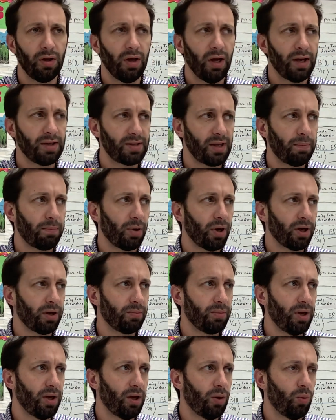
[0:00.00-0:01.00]
As they break them
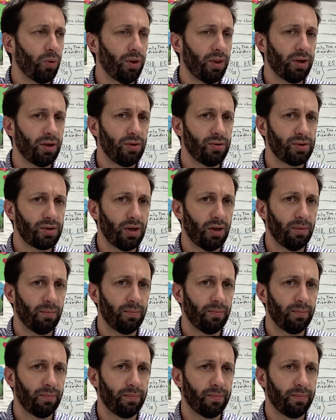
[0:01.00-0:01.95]
down, what do they use up?